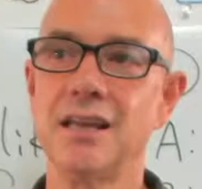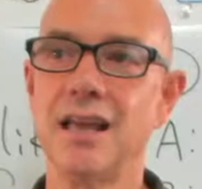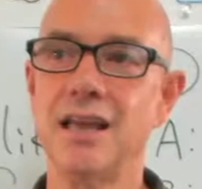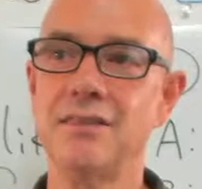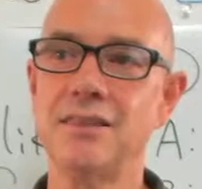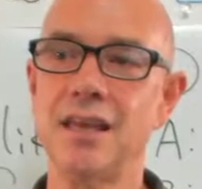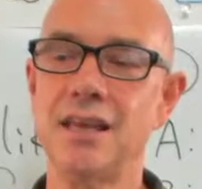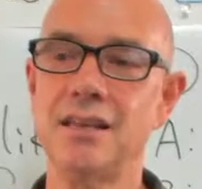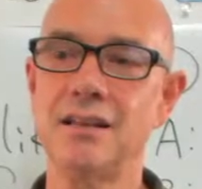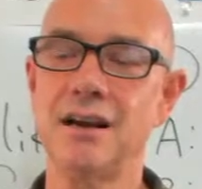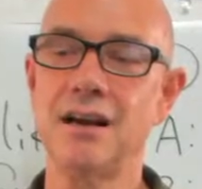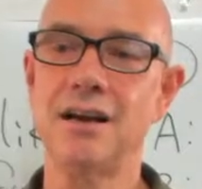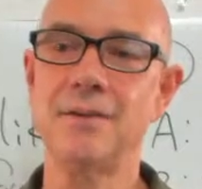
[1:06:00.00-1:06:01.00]
And then
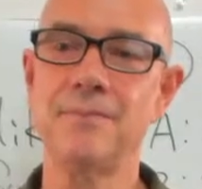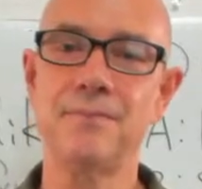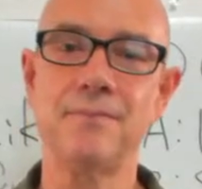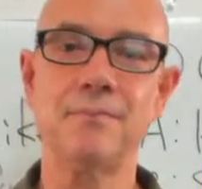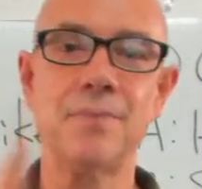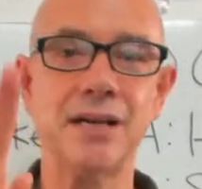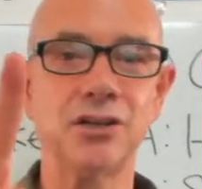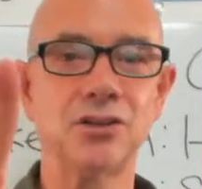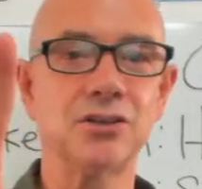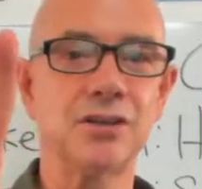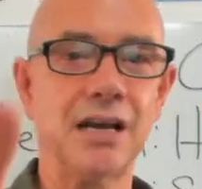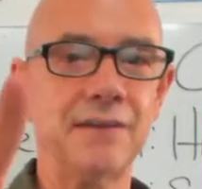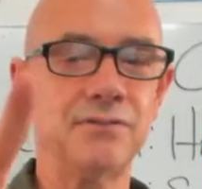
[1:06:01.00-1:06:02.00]
um, my
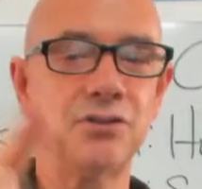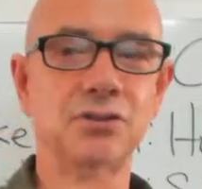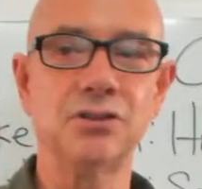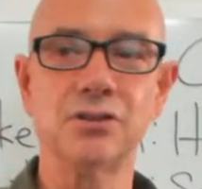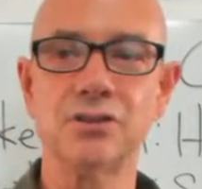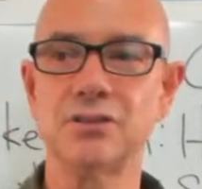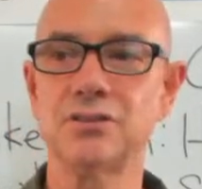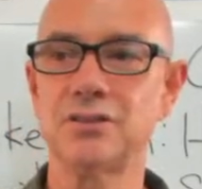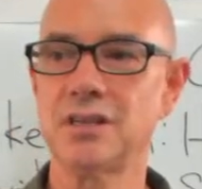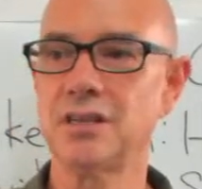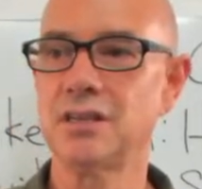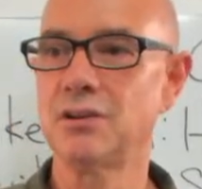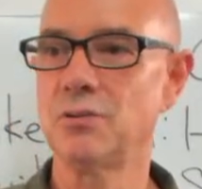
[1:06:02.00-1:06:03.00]
girl, I have two
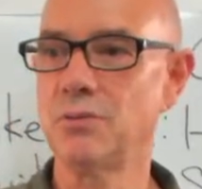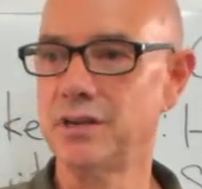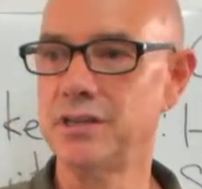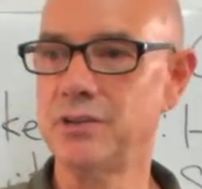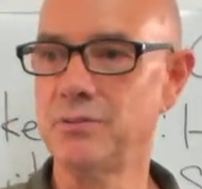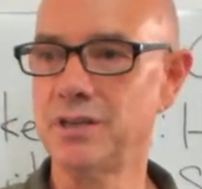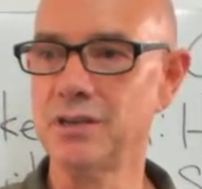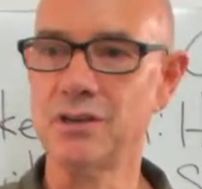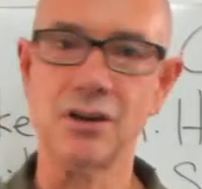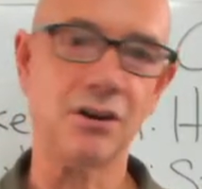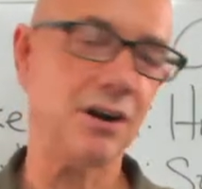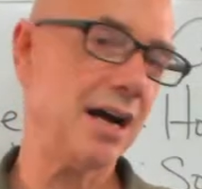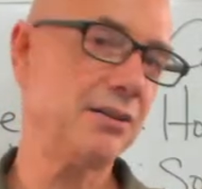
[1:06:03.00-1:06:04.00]
girls. Where do you want to
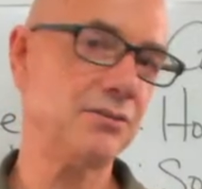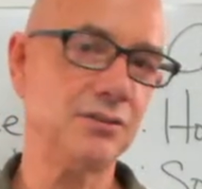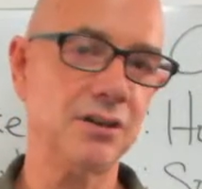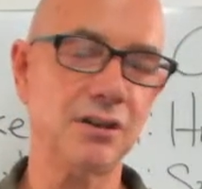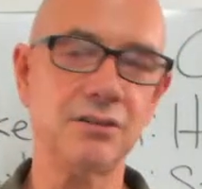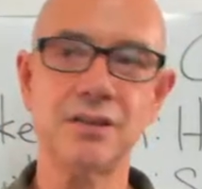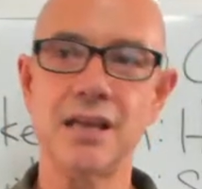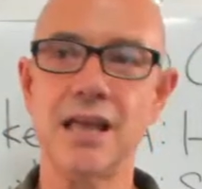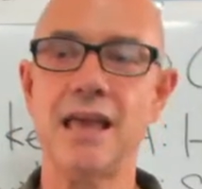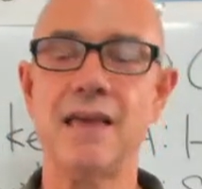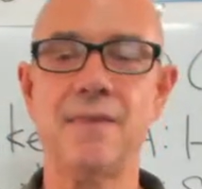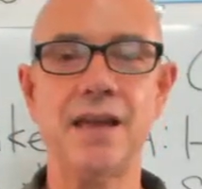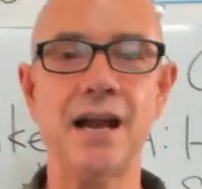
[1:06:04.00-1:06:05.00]
go? I don't know.
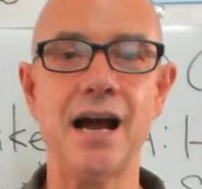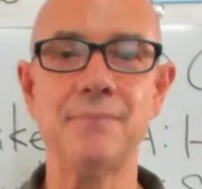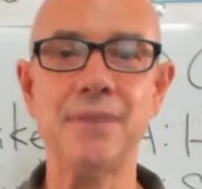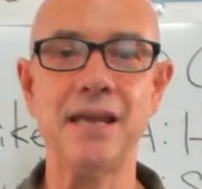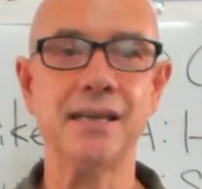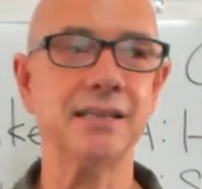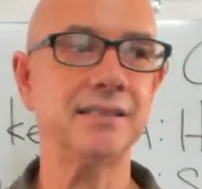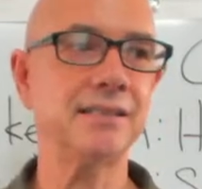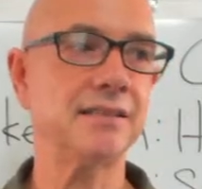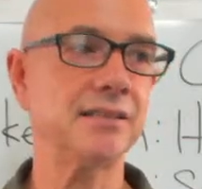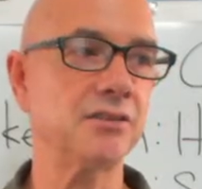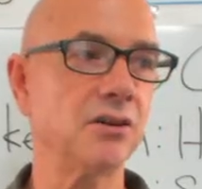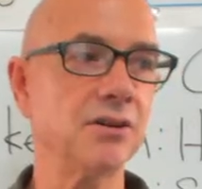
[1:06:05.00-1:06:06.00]
And then I make a
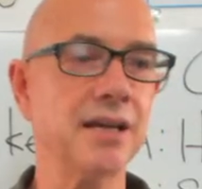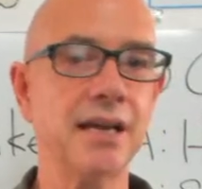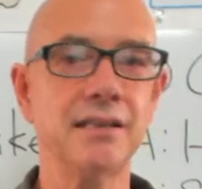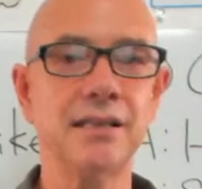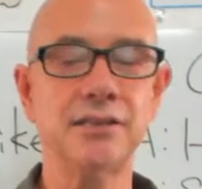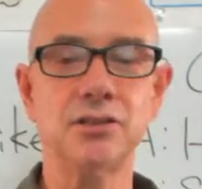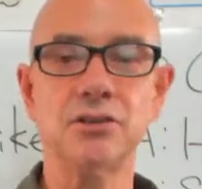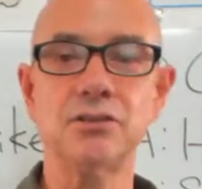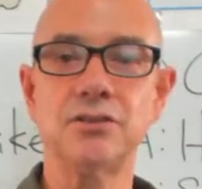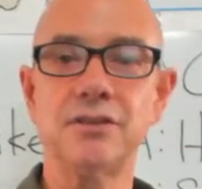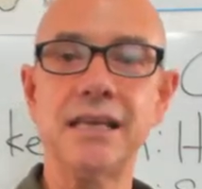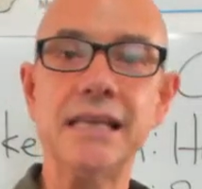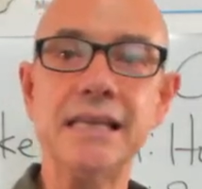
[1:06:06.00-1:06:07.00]
decision. Okay, let's go
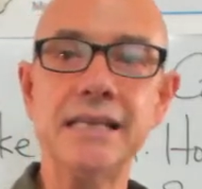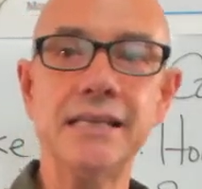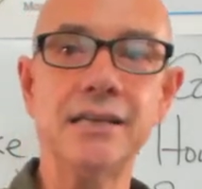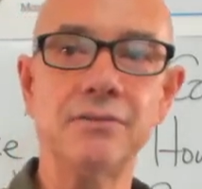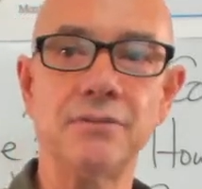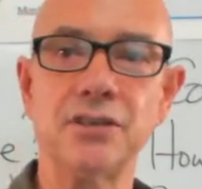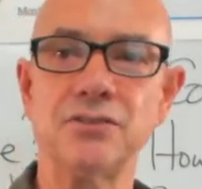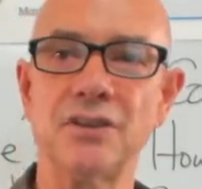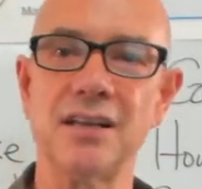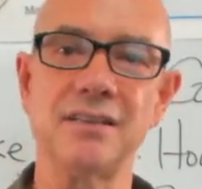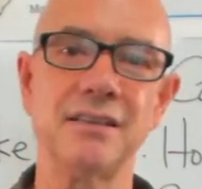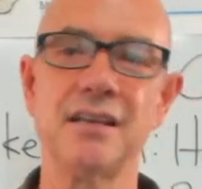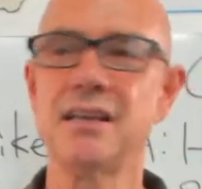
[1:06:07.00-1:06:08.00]
to the Indian
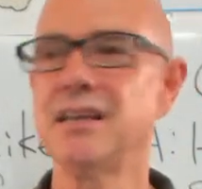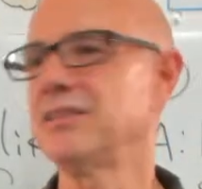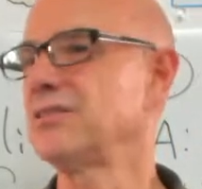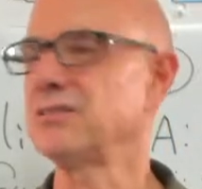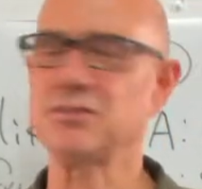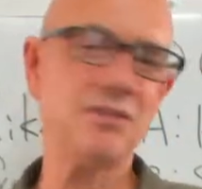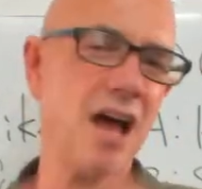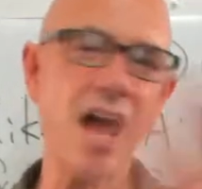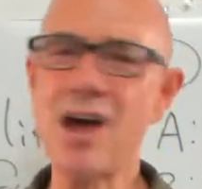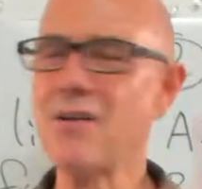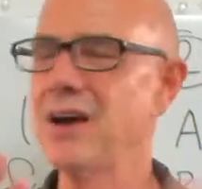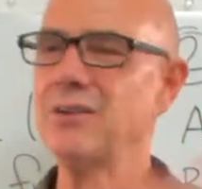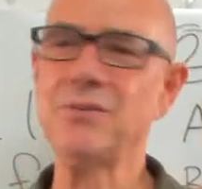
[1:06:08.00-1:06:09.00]
restaurant. The girl goes,
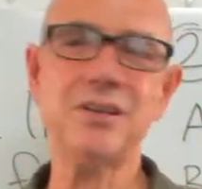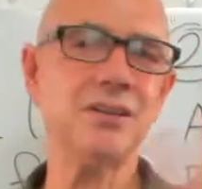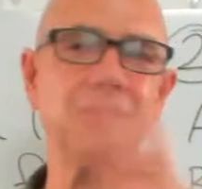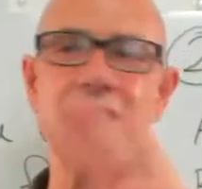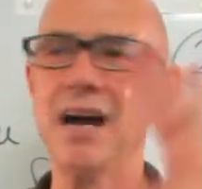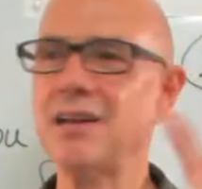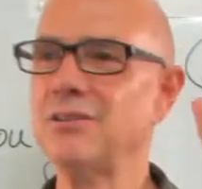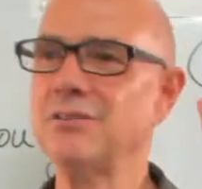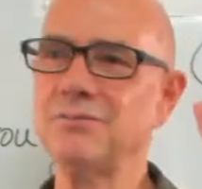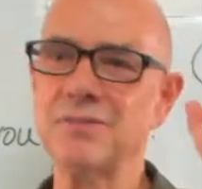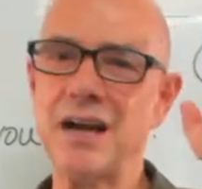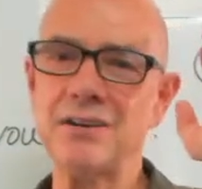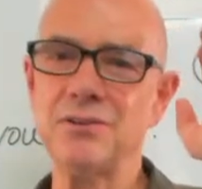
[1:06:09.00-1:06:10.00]
no, I don't want to. I
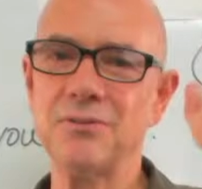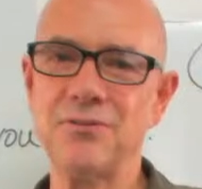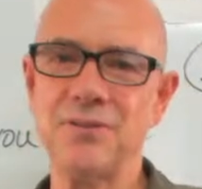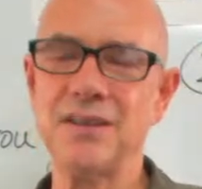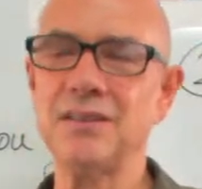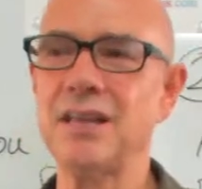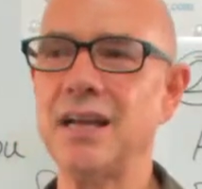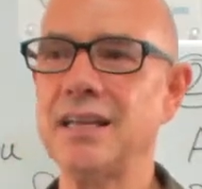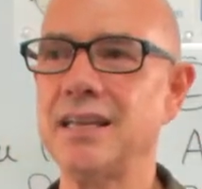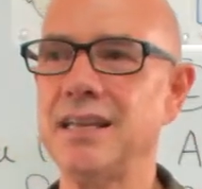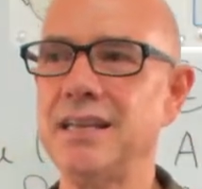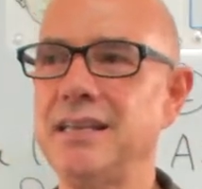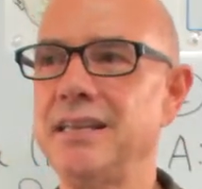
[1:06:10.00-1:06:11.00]
don't. I don't feel
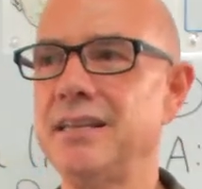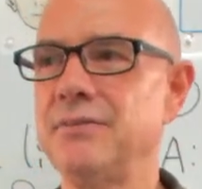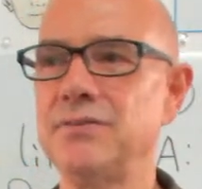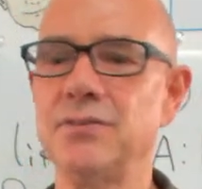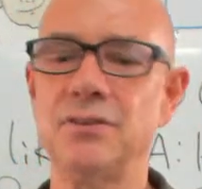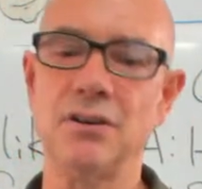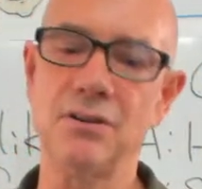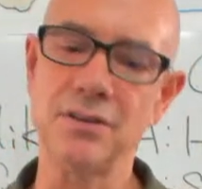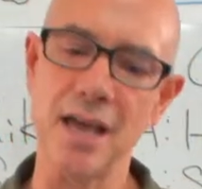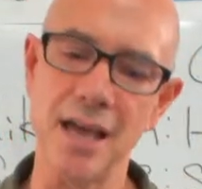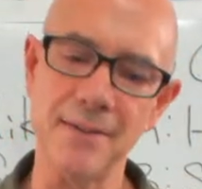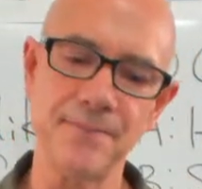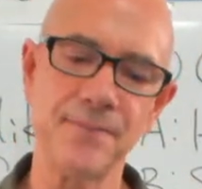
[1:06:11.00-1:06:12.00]
like Indian food. Okay,